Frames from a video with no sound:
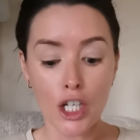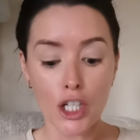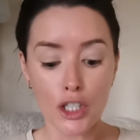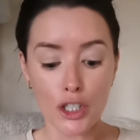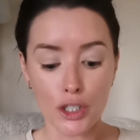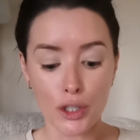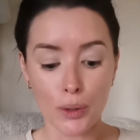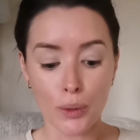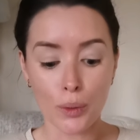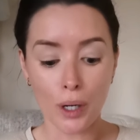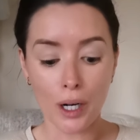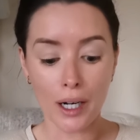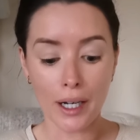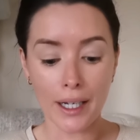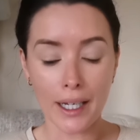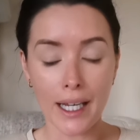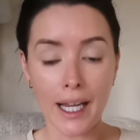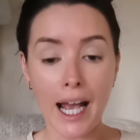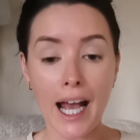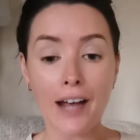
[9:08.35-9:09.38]
So
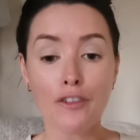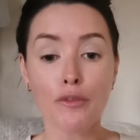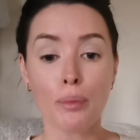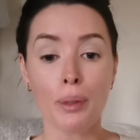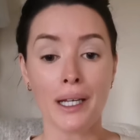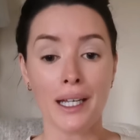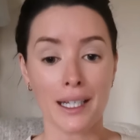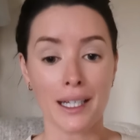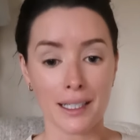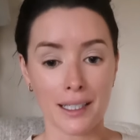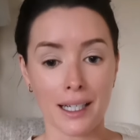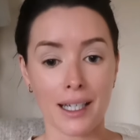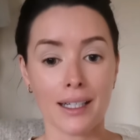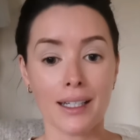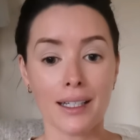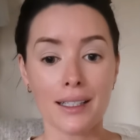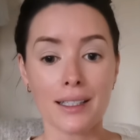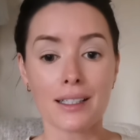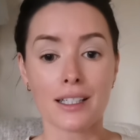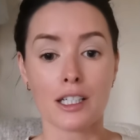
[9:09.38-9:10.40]
I have picked an
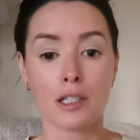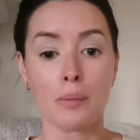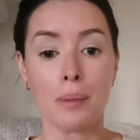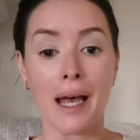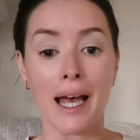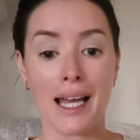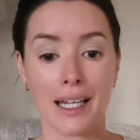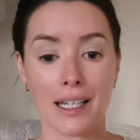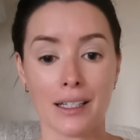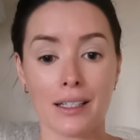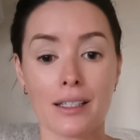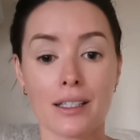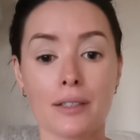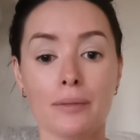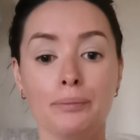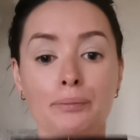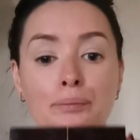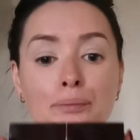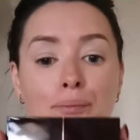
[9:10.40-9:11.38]
instant palette